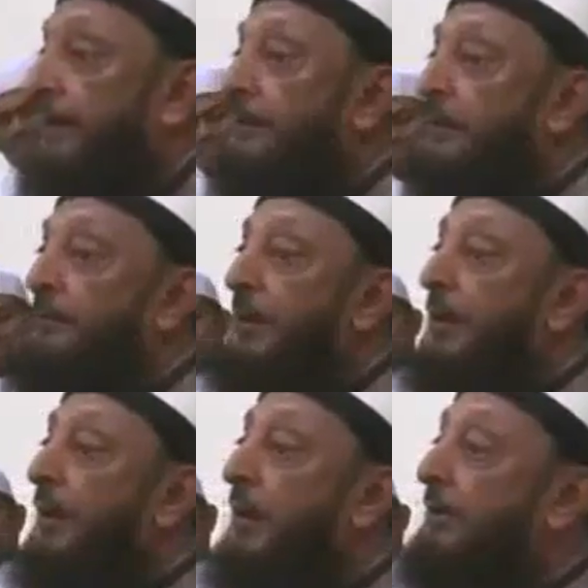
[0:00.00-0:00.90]
is that
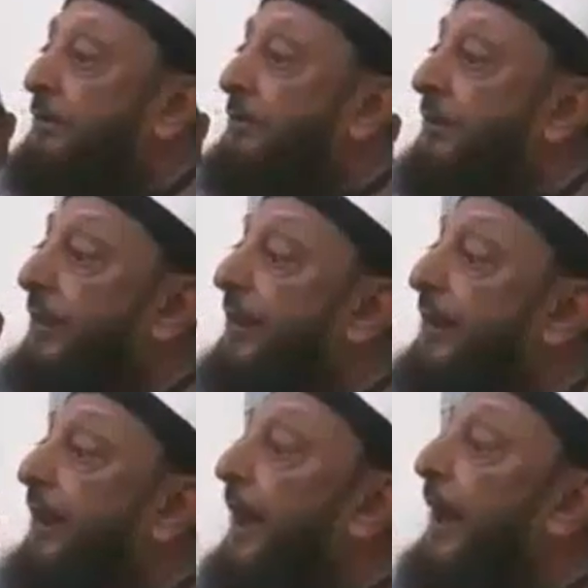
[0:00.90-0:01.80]
because
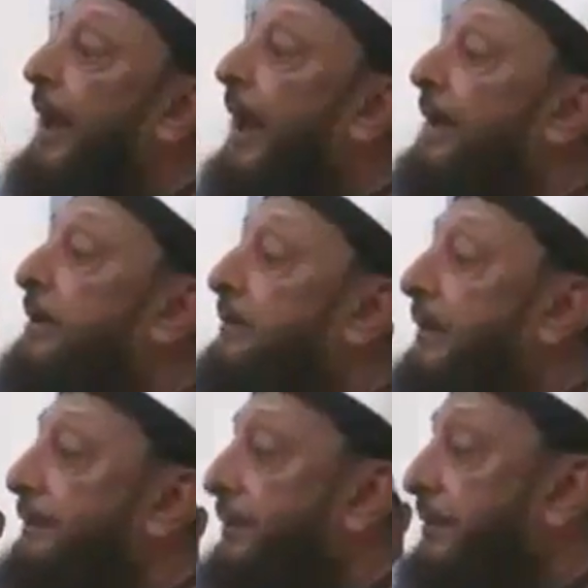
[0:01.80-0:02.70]
I
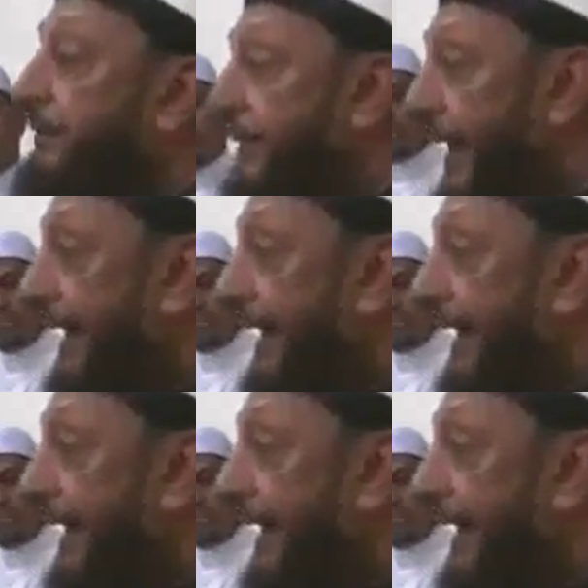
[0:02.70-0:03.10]
am given